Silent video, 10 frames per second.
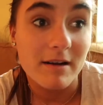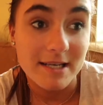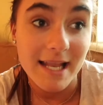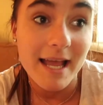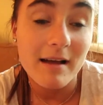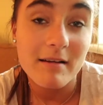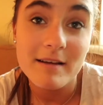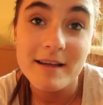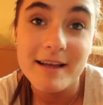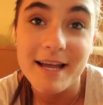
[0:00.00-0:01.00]
right now
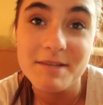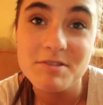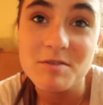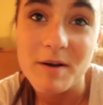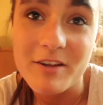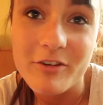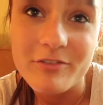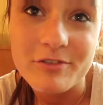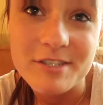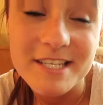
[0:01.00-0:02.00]
I'm just waiting for
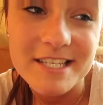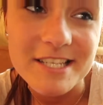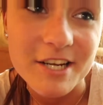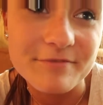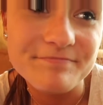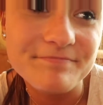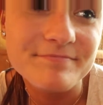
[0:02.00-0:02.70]
food to get here.